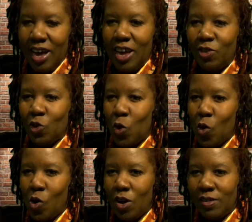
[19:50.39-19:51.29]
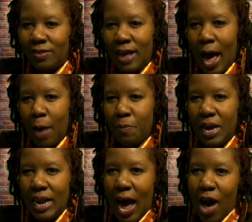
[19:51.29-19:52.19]
It's called
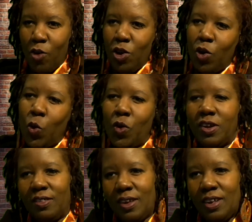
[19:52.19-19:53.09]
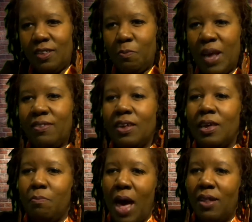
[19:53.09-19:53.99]
tapping out your cortices,
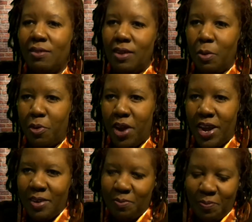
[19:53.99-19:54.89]
basically balancing the brain.